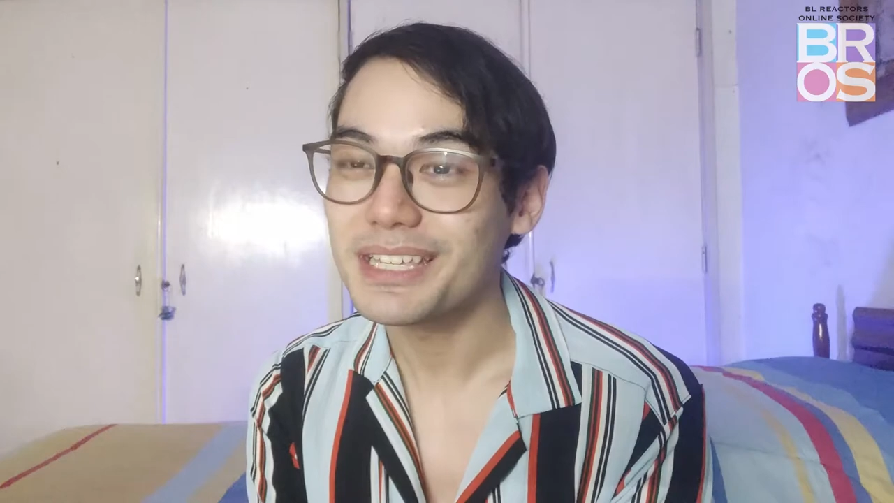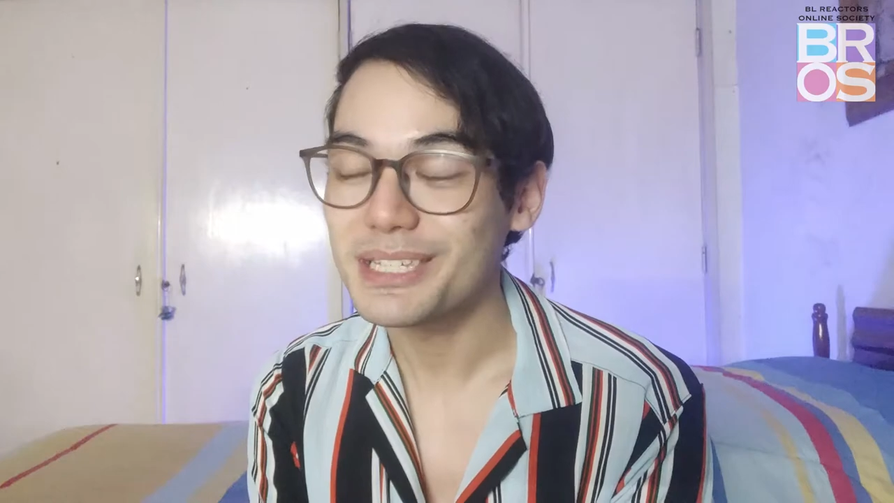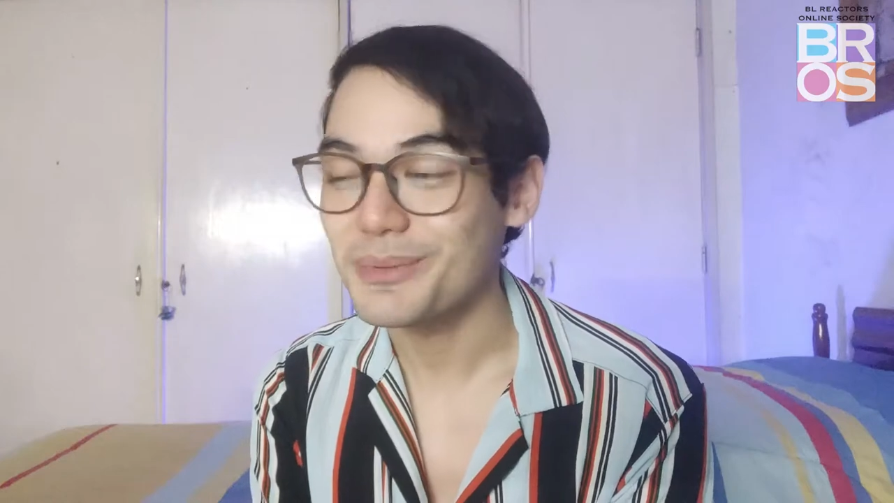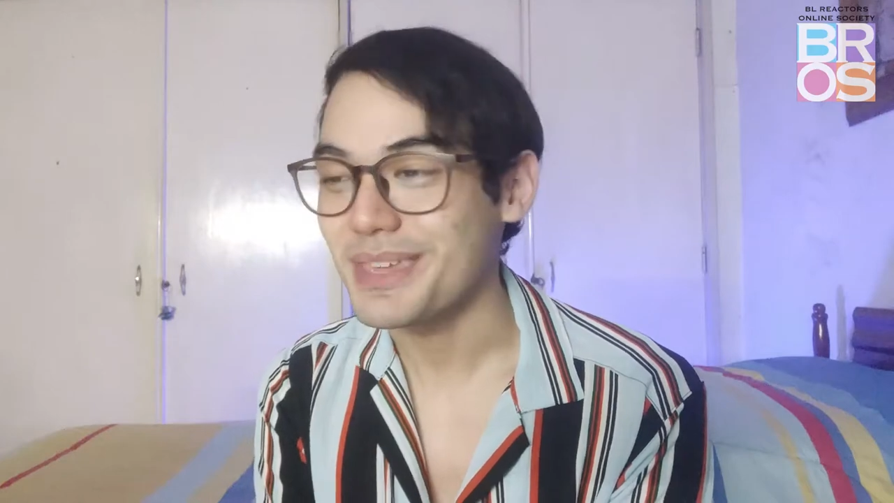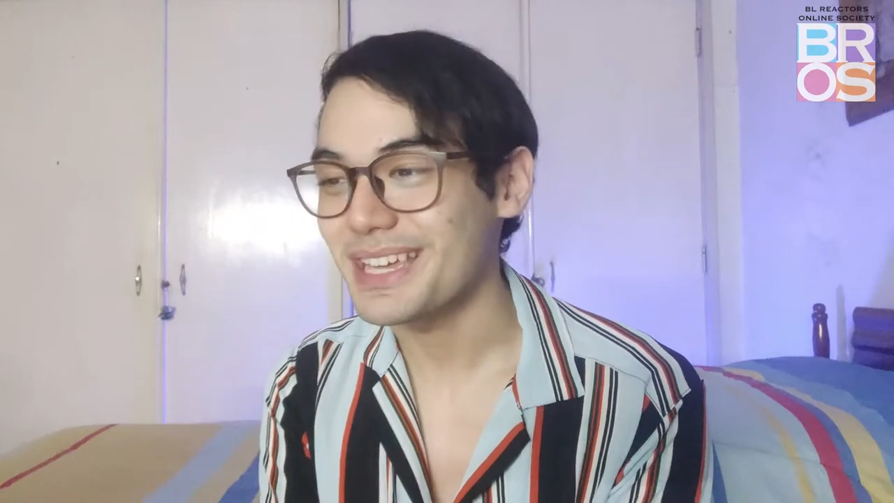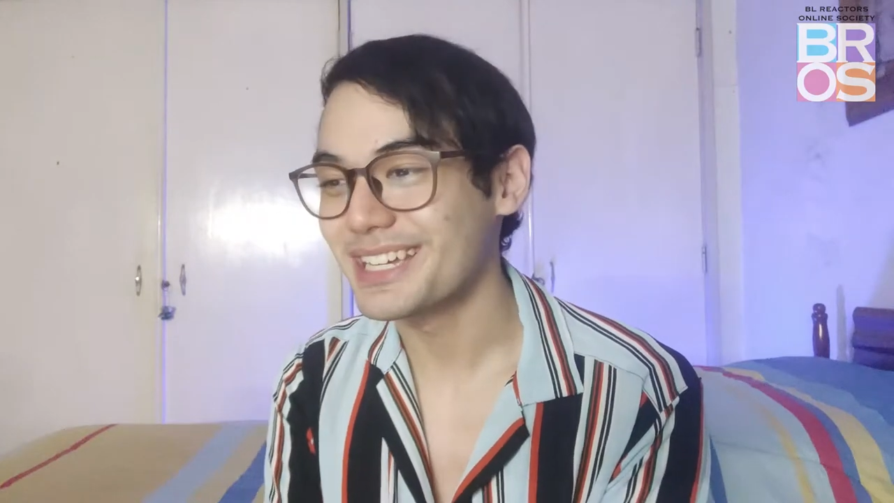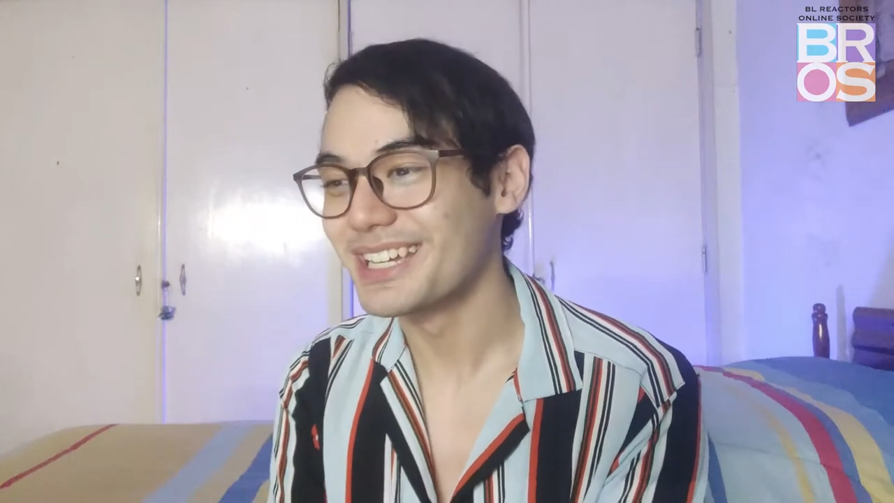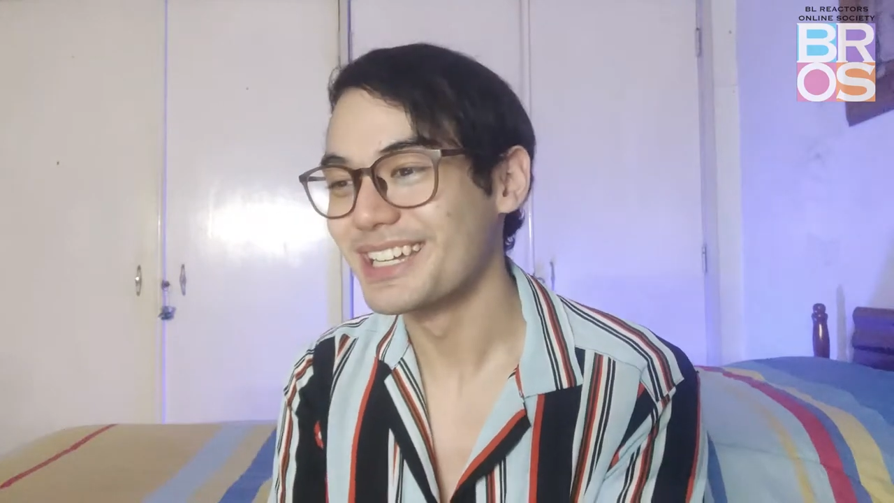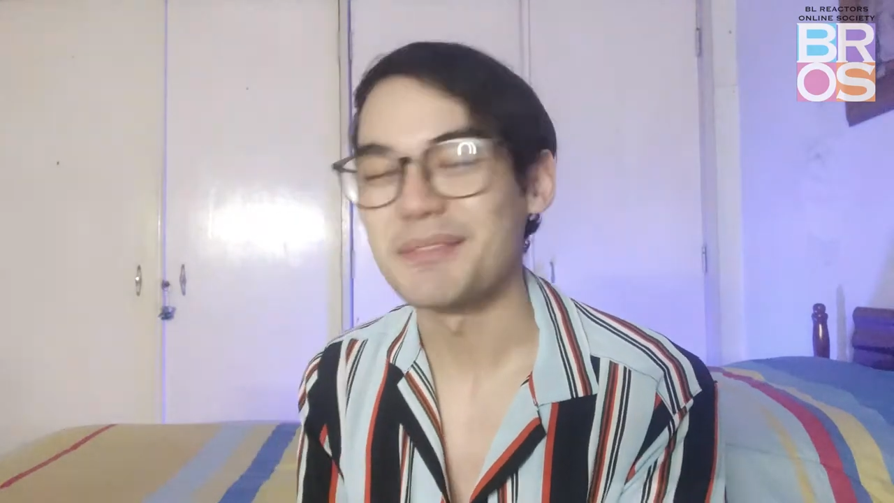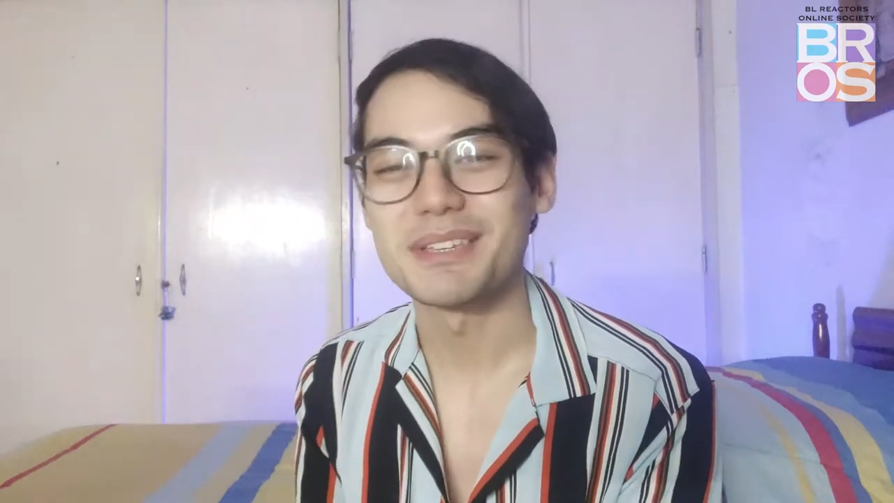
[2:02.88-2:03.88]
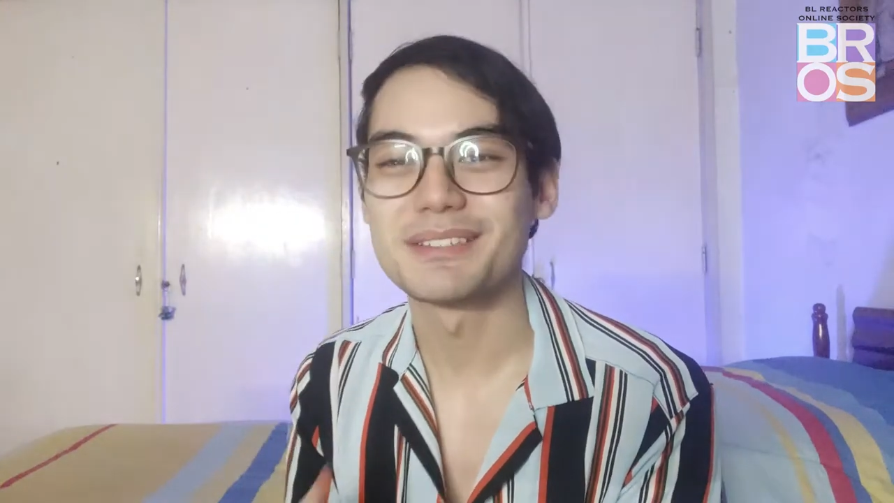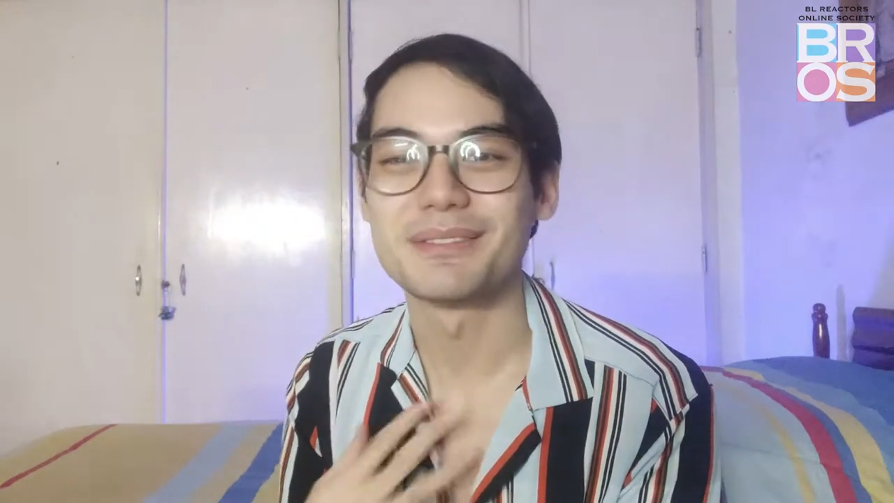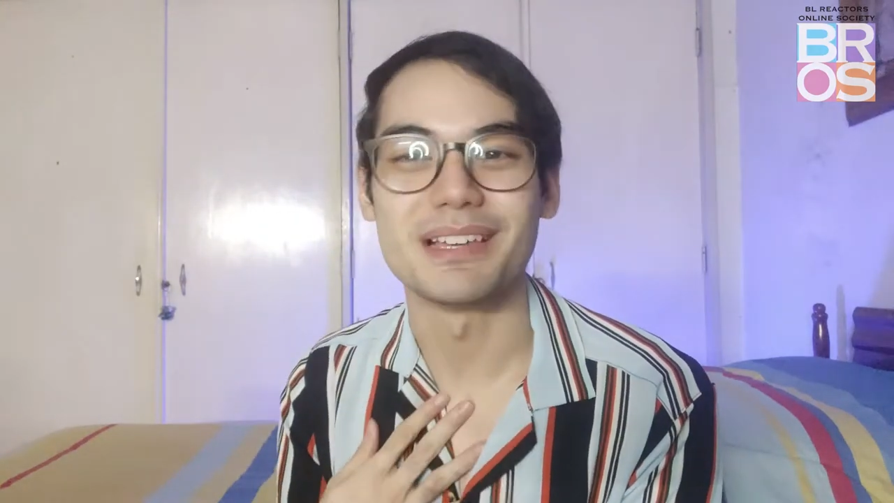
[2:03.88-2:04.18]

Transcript: this week. I'm just